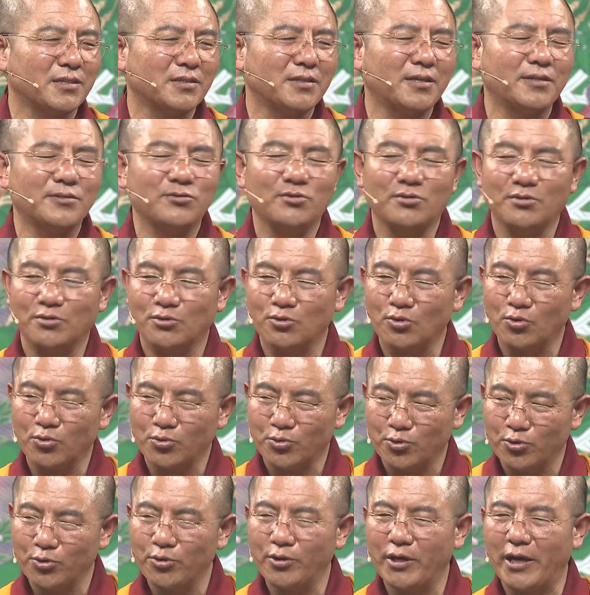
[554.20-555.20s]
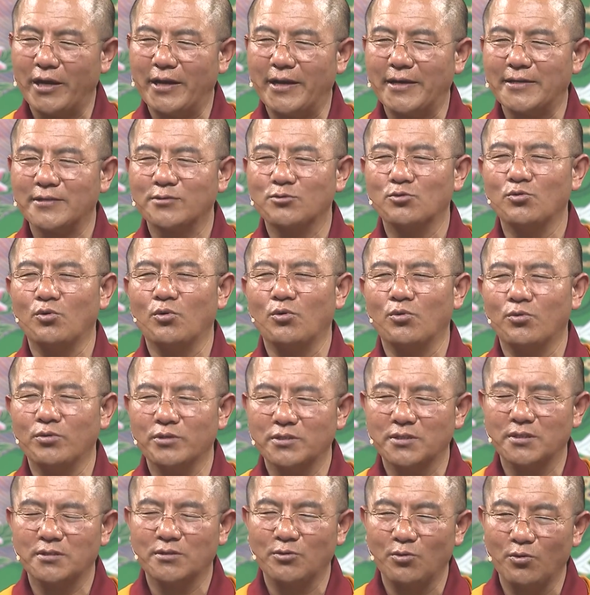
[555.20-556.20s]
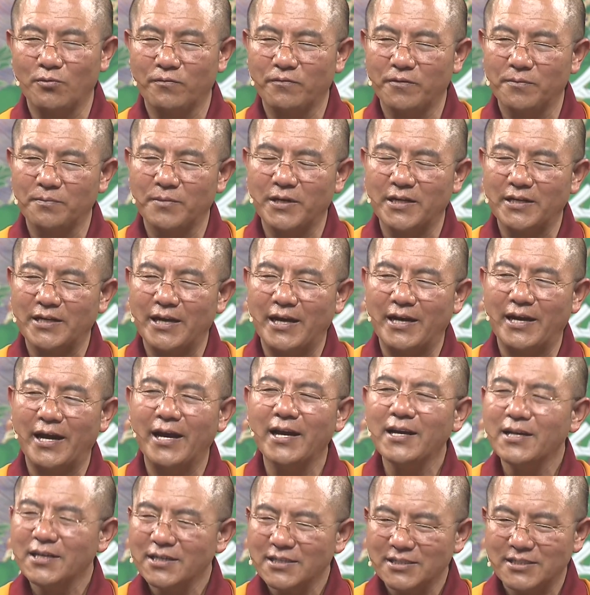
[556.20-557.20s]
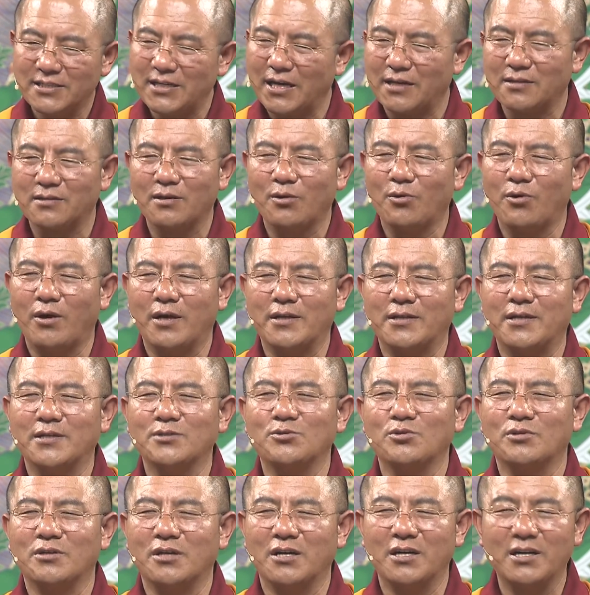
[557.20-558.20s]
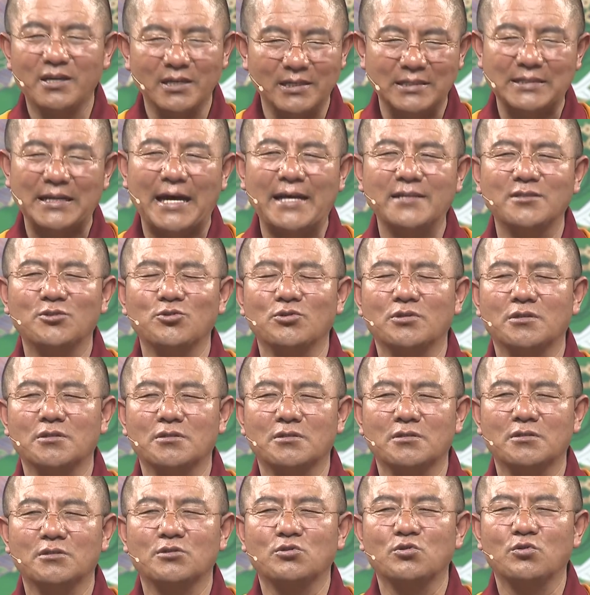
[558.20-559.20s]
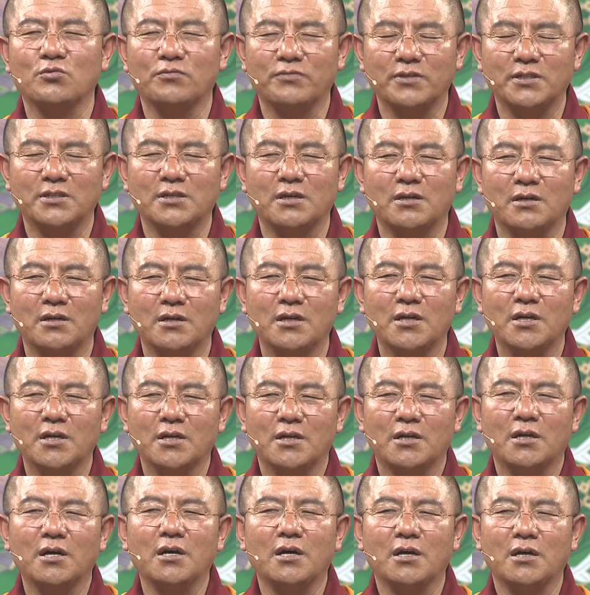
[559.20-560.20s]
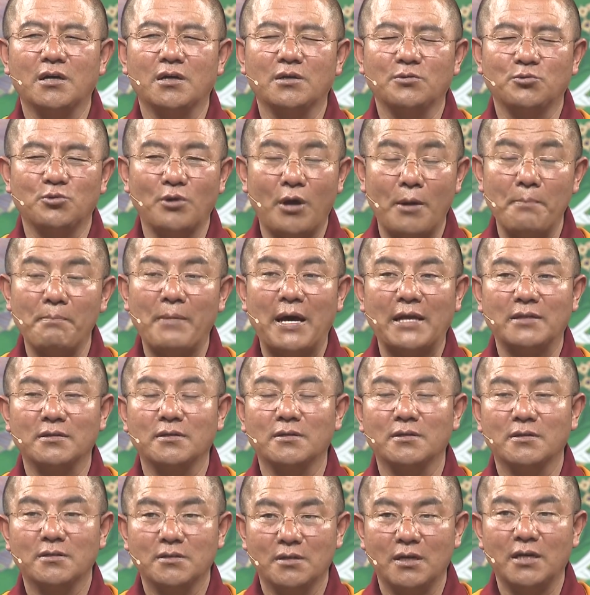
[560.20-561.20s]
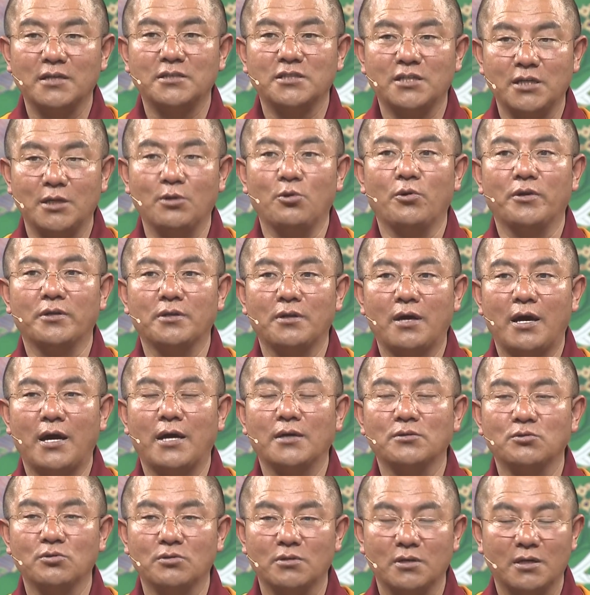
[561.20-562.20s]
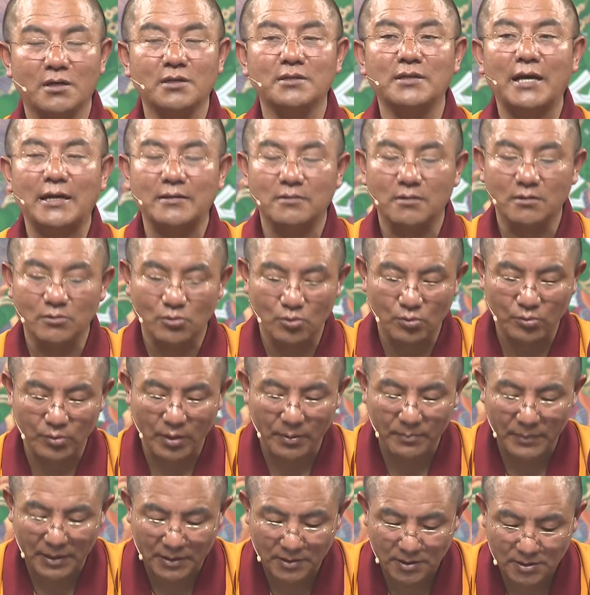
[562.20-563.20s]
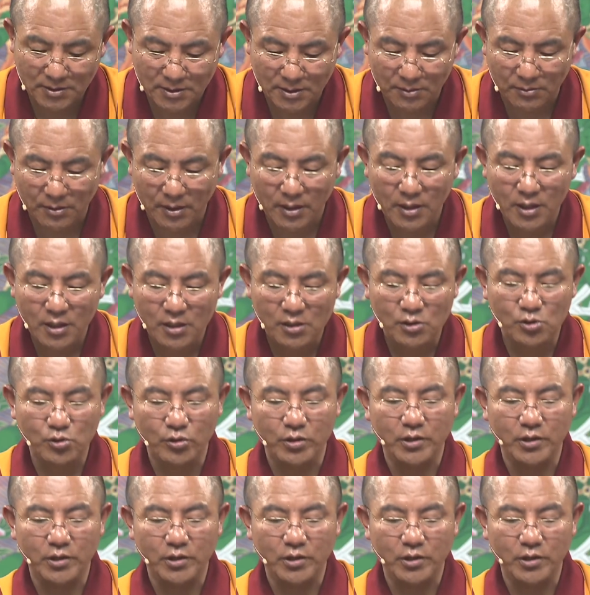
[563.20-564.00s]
Such inconceivable power of blessing for us ordinary beings is hard to describe in words or to understand with conceptual thoughts.